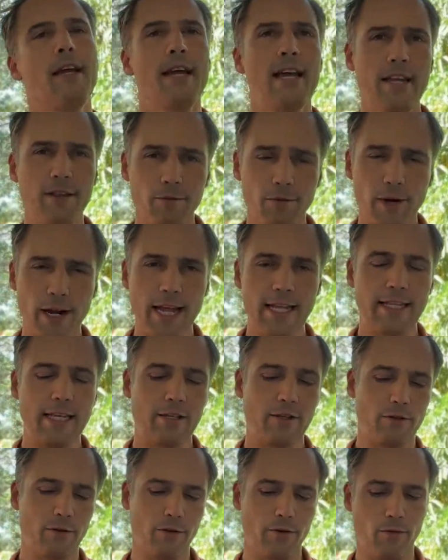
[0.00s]
It's
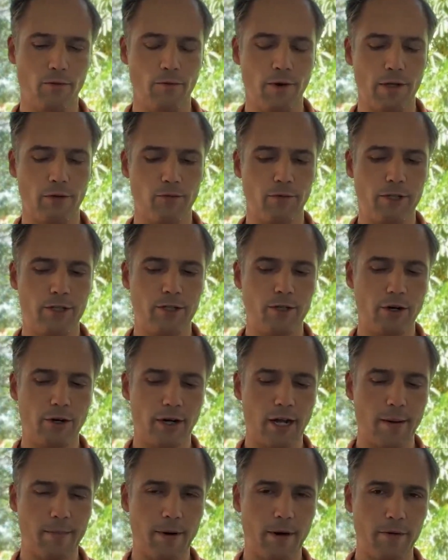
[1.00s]
related to what we
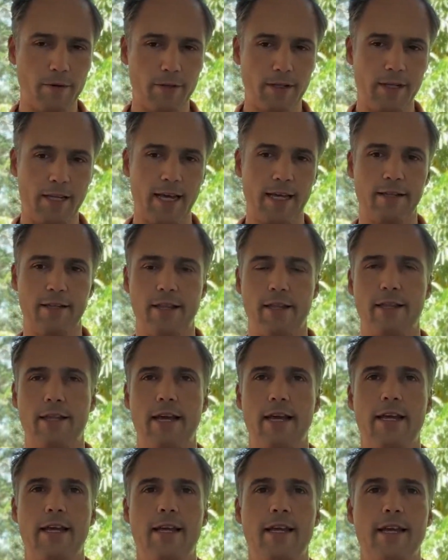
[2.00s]
talked about
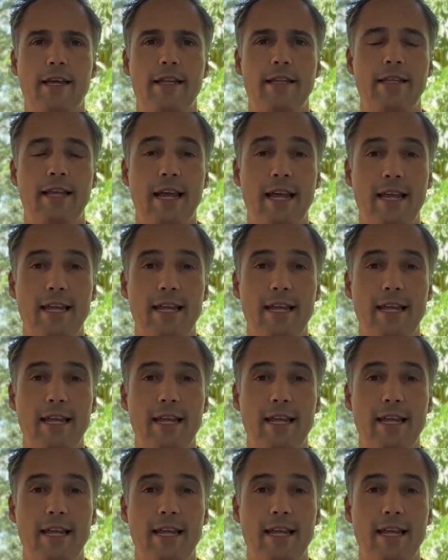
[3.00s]
yesterday, the